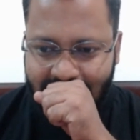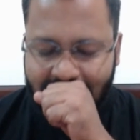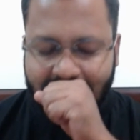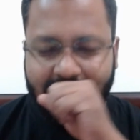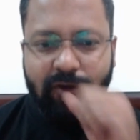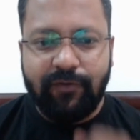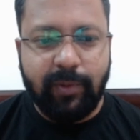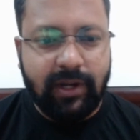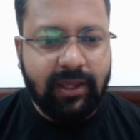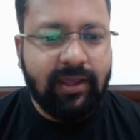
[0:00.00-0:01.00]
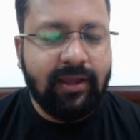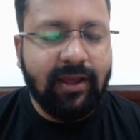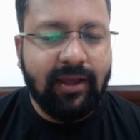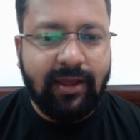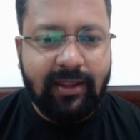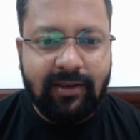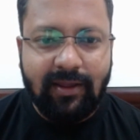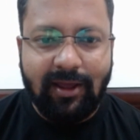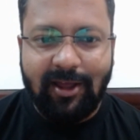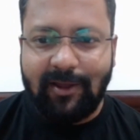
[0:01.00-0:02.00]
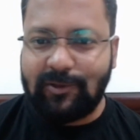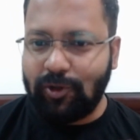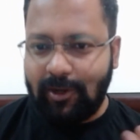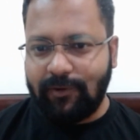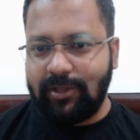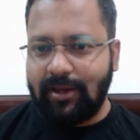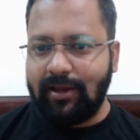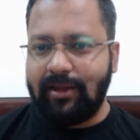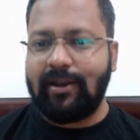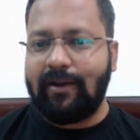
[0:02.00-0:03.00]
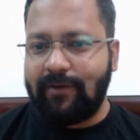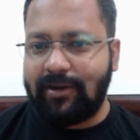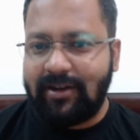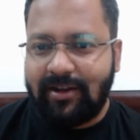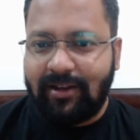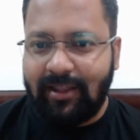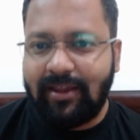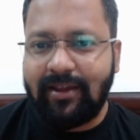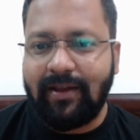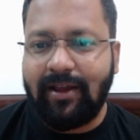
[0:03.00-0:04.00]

Hello everybody, and sorry for the inadvertent delay.